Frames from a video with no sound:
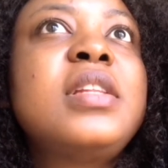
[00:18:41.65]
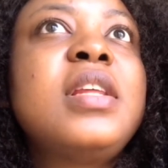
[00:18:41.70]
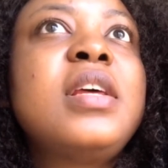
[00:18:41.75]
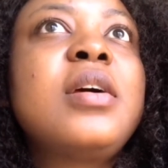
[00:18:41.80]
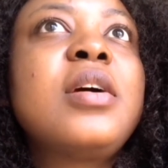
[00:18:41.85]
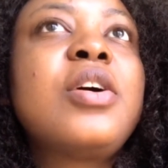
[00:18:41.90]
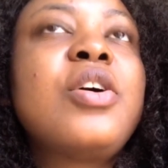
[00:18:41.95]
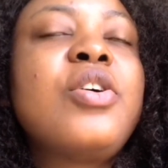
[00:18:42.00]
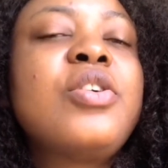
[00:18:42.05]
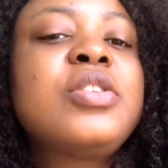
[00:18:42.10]

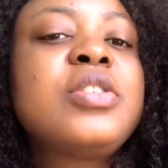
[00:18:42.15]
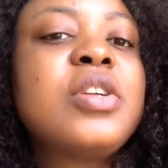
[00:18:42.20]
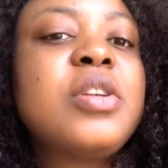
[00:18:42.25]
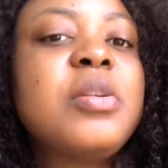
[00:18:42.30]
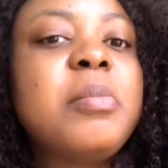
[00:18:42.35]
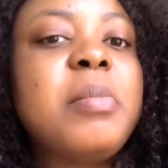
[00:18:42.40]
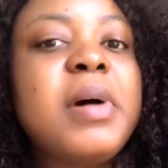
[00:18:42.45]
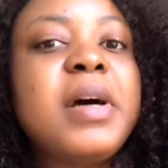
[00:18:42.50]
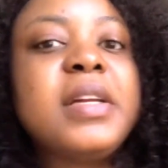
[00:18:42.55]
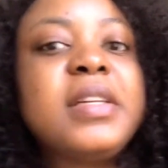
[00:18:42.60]
cotton
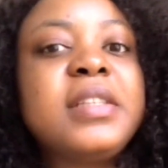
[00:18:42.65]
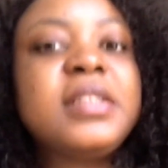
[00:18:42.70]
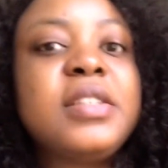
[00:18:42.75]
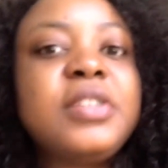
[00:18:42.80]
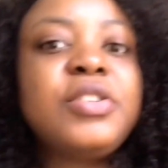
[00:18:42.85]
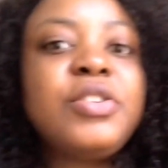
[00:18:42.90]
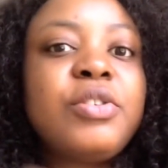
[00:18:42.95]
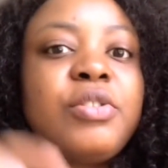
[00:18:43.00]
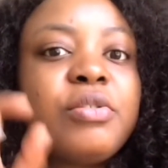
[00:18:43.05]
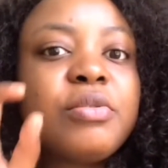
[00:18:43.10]
bud,
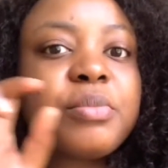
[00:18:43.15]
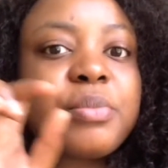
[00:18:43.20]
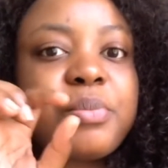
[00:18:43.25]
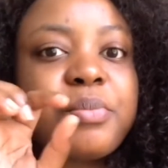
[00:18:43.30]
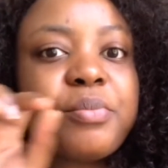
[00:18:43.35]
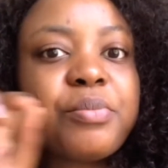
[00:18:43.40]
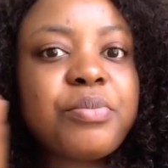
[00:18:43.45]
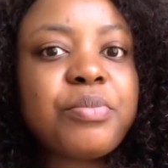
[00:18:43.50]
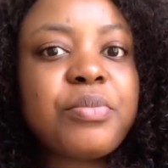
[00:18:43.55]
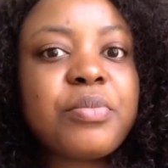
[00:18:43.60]
you know,
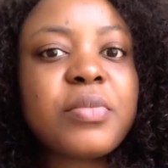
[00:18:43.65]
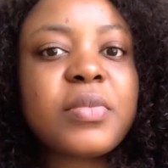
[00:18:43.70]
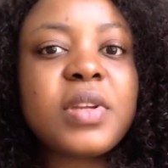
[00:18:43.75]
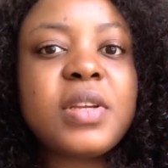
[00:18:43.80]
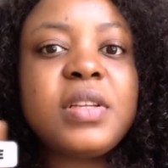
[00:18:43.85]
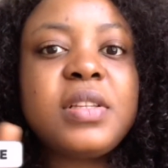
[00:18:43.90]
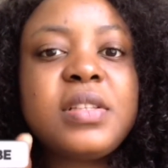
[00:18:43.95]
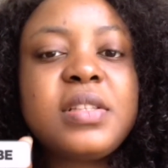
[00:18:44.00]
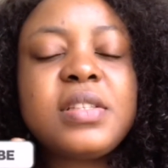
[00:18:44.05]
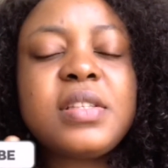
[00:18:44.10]

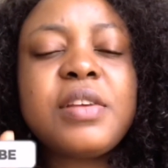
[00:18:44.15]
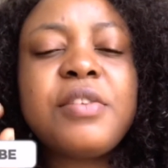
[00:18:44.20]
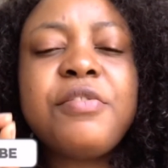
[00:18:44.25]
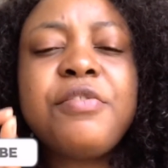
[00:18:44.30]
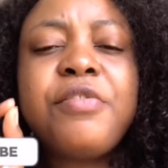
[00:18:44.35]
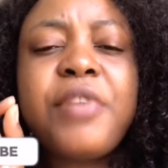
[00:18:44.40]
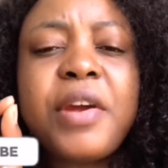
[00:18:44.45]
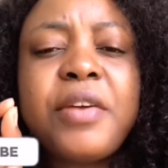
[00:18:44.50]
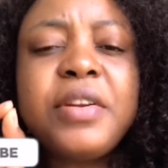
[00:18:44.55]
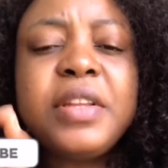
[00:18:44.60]
it's
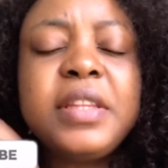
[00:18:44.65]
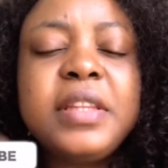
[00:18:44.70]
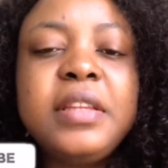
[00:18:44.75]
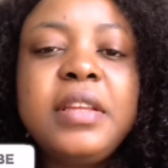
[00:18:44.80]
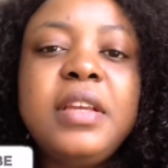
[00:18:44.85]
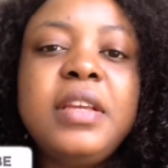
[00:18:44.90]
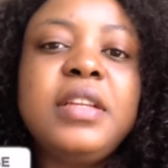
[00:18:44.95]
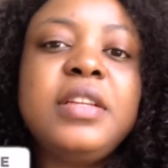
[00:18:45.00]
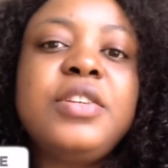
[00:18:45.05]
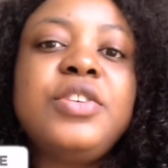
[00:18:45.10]
very
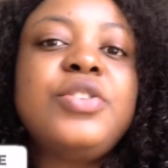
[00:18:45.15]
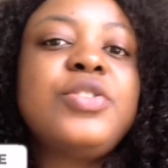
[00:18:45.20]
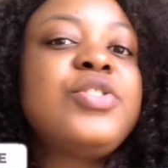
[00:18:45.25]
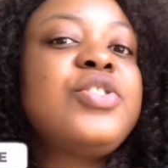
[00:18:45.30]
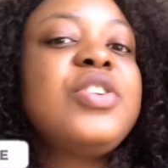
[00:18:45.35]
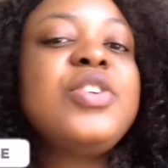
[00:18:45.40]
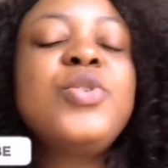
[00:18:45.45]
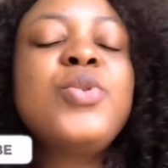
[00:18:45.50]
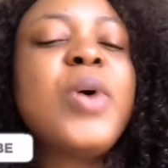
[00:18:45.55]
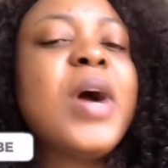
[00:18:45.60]
thin. You
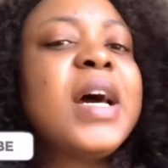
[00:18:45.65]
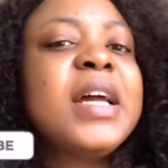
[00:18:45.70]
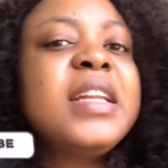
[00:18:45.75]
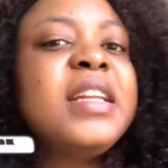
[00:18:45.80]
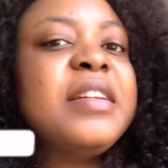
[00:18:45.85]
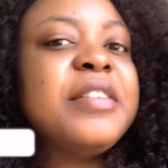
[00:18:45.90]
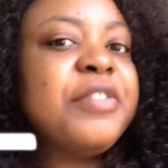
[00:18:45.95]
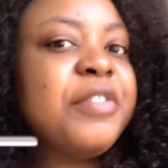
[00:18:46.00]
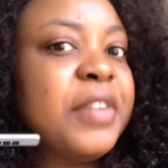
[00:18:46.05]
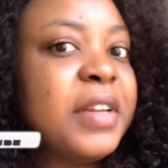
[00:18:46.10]

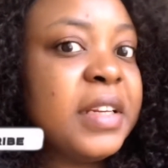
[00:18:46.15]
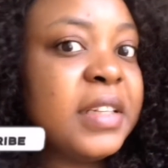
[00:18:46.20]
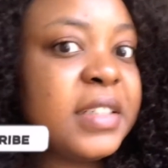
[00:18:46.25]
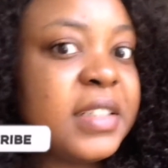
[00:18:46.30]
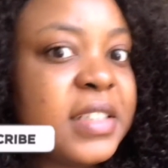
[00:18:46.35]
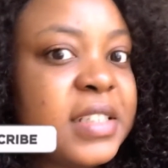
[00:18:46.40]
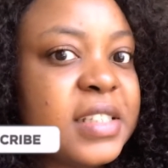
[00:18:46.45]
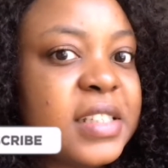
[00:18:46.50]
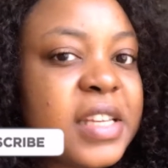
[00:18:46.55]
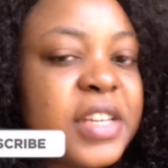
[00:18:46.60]
hardly feel it
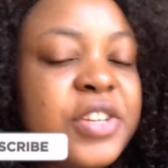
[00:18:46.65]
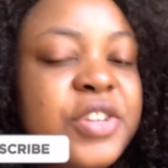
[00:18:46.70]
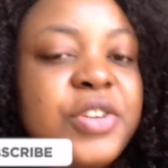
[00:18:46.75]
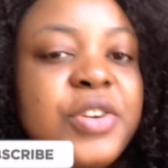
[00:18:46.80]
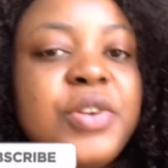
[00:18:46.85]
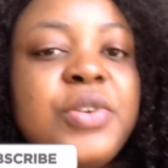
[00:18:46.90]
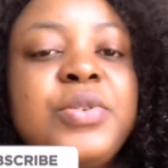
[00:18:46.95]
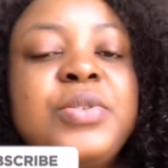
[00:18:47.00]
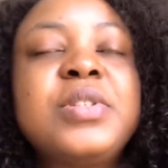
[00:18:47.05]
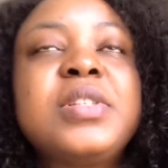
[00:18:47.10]
inside your
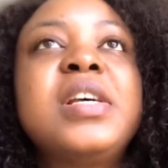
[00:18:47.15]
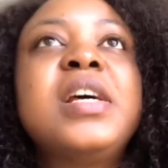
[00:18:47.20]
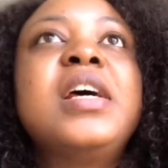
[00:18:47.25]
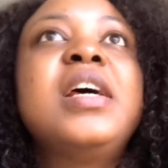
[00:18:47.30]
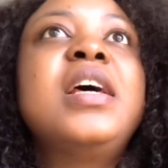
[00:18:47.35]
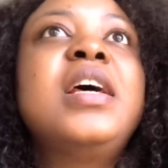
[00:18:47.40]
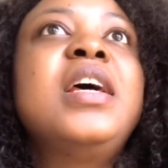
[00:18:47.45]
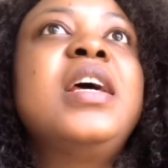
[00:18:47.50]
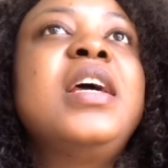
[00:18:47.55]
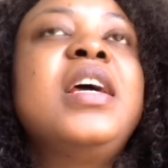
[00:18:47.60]
nose.
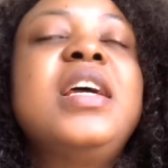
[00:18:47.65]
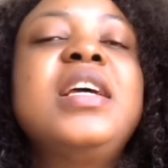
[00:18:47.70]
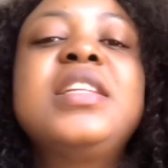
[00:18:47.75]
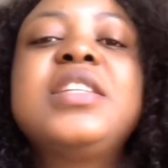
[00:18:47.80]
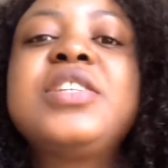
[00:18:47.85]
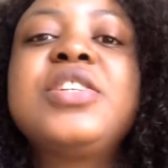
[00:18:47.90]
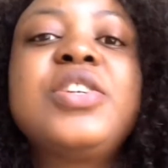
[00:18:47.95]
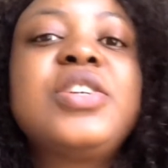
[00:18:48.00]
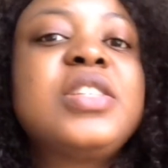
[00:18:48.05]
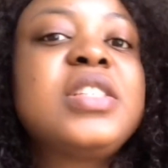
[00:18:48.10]

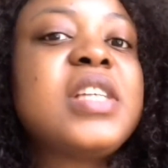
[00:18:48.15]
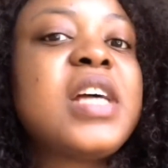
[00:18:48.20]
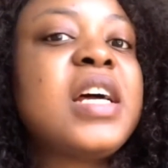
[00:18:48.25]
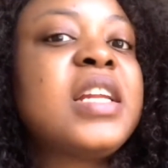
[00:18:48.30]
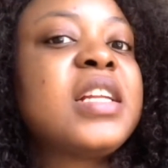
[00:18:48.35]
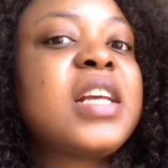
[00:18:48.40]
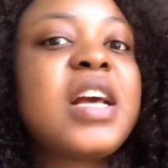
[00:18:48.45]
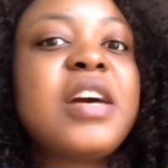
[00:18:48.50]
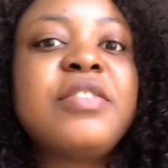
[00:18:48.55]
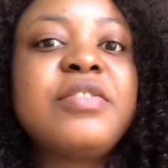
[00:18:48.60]
It's not
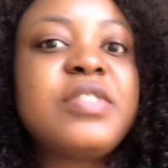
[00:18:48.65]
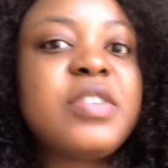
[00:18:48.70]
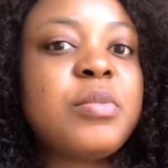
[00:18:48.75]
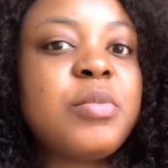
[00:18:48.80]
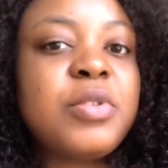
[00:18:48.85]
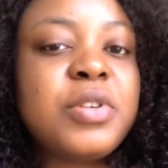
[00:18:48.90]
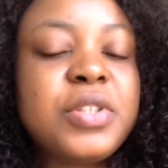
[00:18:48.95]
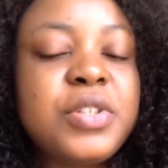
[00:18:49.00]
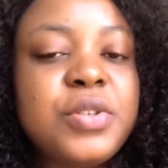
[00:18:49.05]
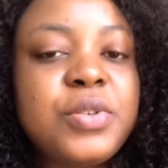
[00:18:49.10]

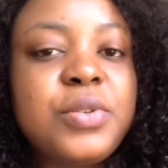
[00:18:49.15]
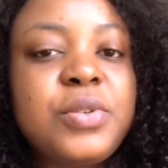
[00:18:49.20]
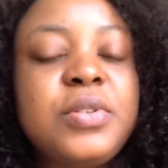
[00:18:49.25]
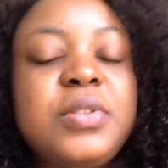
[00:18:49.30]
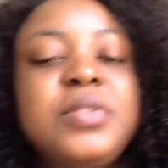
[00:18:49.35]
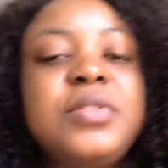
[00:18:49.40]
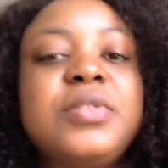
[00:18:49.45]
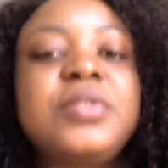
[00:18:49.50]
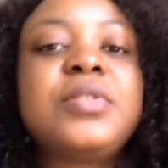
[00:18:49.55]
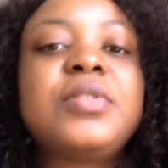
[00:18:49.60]
uncomfortable at all.
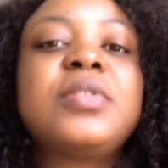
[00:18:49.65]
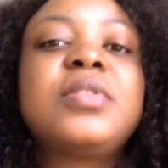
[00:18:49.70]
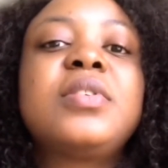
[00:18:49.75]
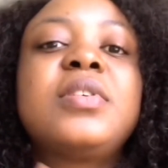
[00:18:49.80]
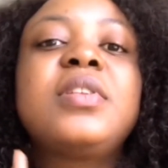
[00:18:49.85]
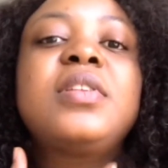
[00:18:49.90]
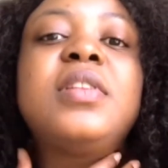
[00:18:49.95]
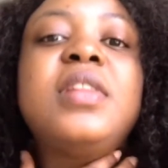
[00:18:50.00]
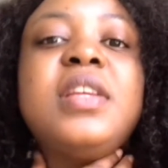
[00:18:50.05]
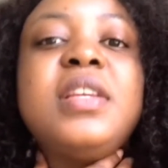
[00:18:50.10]

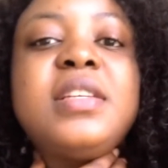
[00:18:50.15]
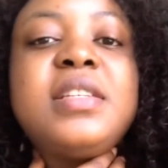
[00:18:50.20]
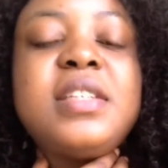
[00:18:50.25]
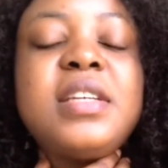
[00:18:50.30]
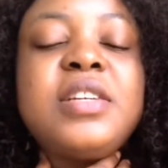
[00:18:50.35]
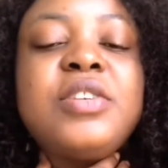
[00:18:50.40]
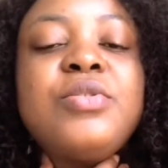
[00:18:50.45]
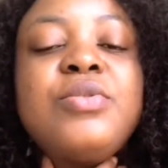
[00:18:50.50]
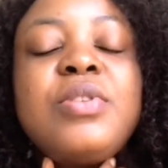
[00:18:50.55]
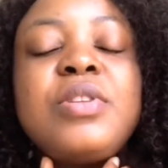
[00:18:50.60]
They
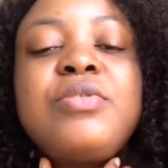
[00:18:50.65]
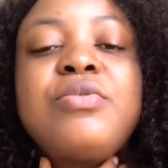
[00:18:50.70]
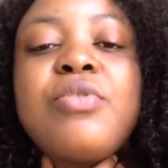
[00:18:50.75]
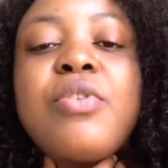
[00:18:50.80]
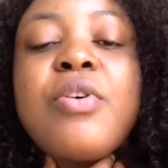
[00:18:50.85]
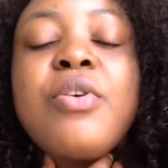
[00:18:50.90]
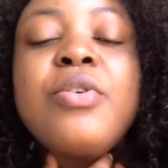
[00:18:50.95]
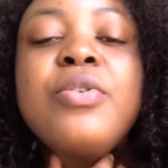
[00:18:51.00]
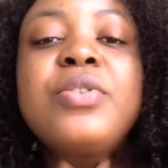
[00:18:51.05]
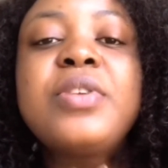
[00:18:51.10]
started with the
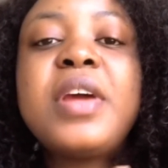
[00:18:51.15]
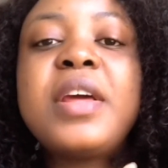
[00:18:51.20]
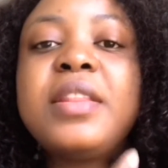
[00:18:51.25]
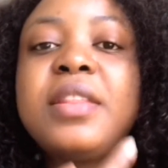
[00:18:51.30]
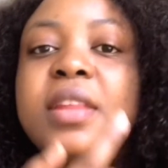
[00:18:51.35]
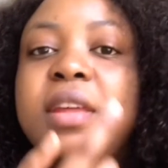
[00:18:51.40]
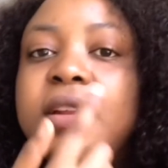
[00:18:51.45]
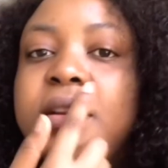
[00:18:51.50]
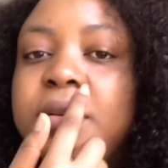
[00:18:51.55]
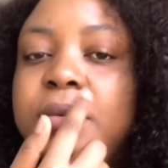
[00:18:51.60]
throat and
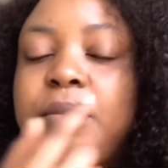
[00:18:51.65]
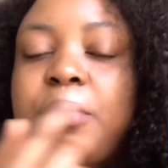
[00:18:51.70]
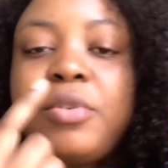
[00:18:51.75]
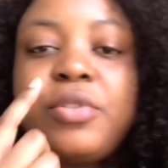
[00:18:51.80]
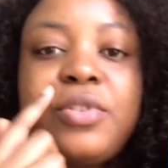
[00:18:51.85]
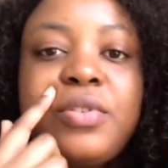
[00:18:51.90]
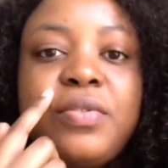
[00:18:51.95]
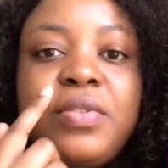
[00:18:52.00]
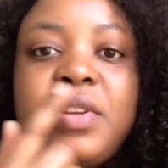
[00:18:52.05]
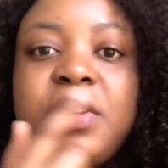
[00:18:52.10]
then
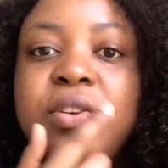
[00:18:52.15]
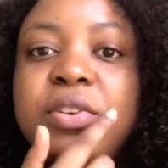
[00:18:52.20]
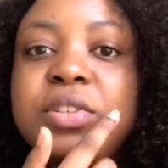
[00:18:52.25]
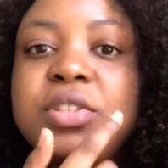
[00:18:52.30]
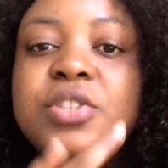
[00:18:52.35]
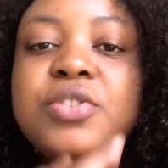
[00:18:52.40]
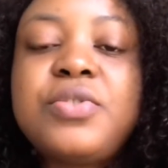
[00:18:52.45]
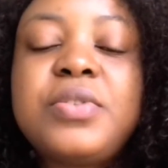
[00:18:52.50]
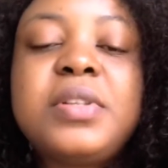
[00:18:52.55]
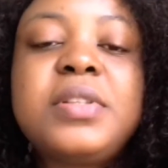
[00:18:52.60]
both of the
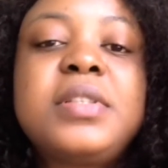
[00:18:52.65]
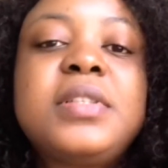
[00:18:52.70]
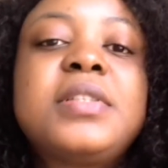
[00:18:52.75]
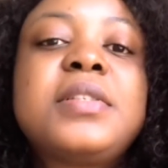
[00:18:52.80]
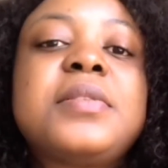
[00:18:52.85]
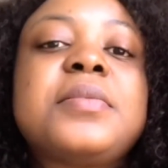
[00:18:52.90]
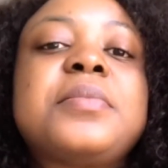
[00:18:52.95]
nostrils.